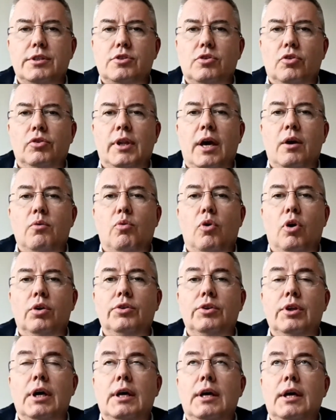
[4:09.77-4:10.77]
So they
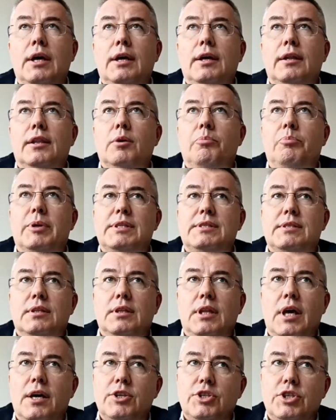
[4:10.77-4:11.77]
won the
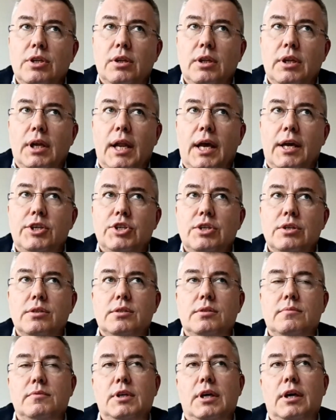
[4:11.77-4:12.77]
presidential
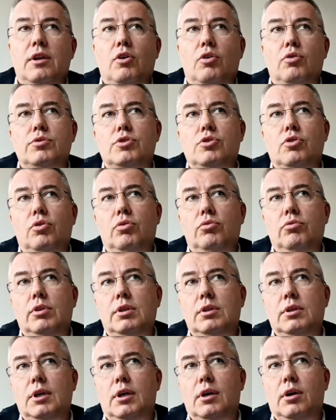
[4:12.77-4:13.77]
elections and also
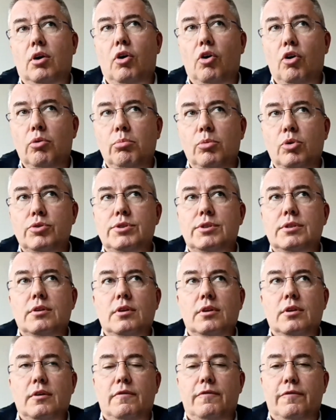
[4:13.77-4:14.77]
almost
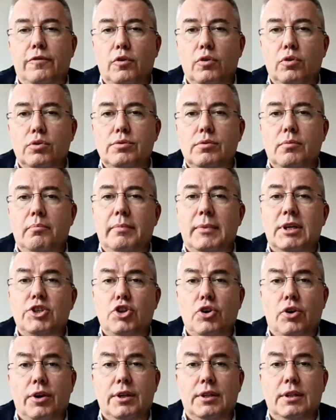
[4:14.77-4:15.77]
the full
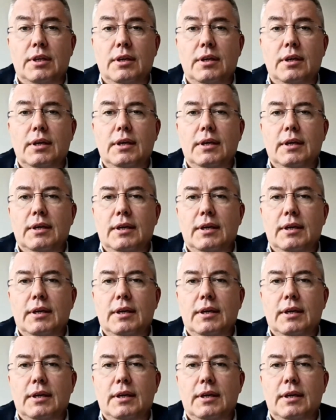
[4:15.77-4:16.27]
majority